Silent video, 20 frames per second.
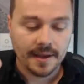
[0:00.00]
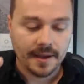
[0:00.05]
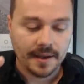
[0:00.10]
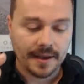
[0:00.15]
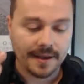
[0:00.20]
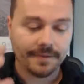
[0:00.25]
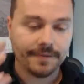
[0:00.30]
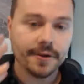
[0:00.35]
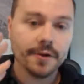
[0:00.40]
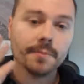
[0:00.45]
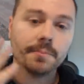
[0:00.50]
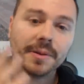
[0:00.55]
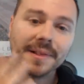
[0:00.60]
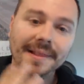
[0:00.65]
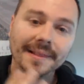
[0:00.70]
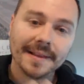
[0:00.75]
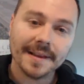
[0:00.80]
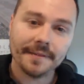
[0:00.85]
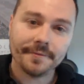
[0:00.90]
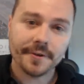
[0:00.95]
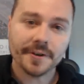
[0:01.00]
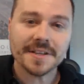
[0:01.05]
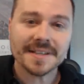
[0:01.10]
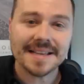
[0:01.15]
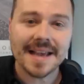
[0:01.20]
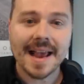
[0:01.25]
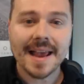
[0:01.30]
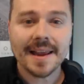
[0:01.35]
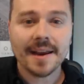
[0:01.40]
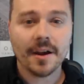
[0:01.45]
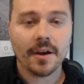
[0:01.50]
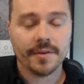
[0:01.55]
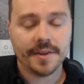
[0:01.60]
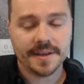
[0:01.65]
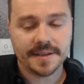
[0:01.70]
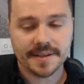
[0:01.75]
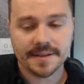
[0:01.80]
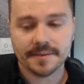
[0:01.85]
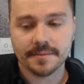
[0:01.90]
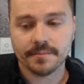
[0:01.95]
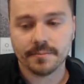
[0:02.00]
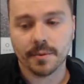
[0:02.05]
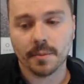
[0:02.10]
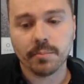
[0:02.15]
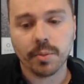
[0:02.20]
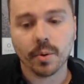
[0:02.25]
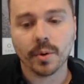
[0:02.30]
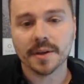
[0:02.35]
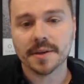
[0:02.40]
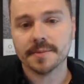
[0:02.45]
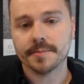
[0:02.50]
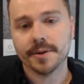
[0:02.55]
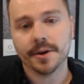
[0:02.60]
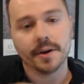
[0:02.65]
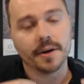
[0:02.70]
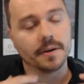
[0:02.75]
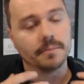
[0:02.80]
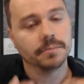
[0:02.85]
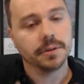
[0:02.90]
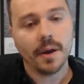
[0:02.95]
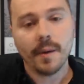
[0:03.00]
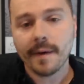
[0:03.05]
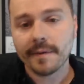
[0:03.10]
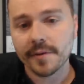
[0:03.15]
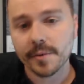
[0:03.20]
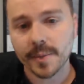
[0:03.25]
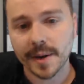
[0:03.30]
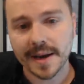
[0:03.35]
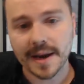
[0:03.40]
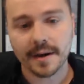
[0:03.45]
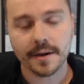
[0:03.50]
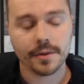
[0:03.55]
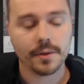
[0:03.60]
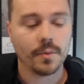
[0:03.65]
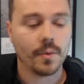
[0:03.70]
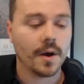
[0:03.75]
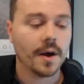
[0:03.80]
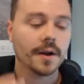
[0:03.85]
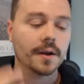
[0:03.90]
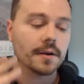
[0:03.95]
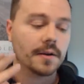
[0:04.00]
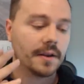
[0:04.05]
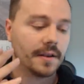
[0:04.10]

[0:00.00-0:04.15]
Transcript: If you're saying all these reports that you're going to blow everybody out of the water,